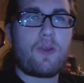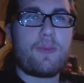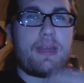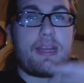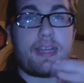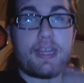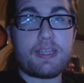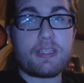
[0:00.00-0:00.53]
I
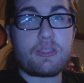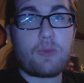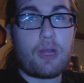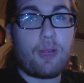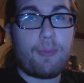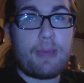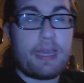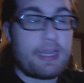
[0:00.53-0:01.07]
mean, I got this a
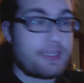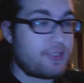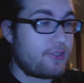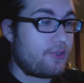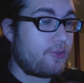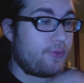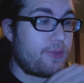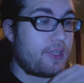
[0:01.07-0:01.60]
while back,
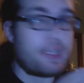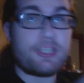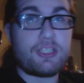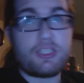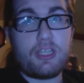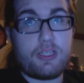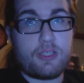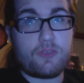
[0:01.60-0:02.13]
so I don't think I
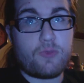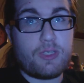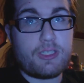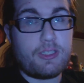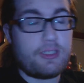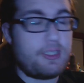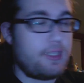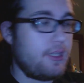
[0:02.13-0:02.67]
just got this
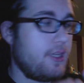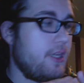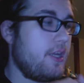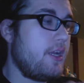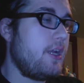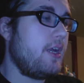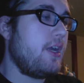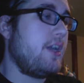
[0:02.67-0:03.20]
recently.
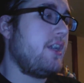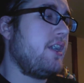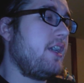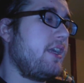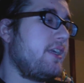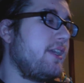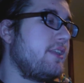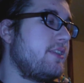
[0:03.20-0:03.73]

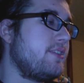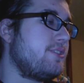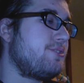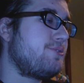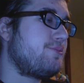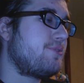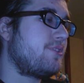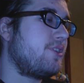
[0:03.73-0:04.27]
I got
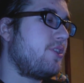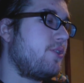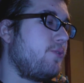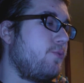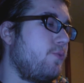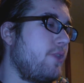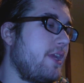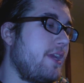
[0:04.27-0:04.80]
this,
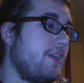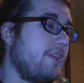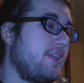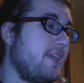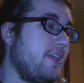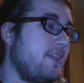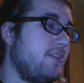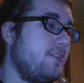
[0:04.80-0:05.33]
when I
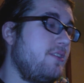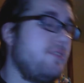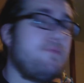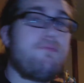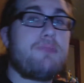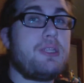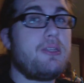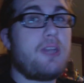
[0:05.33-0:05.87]
did
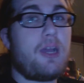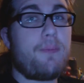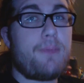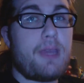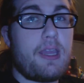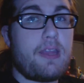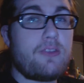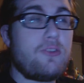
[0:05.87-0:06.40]
not
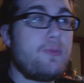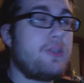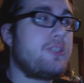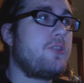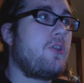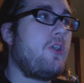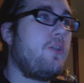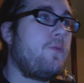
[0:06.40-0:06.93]
pay too
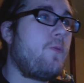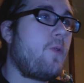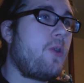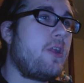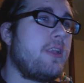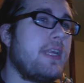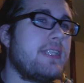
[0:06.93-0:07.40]
much at all for it.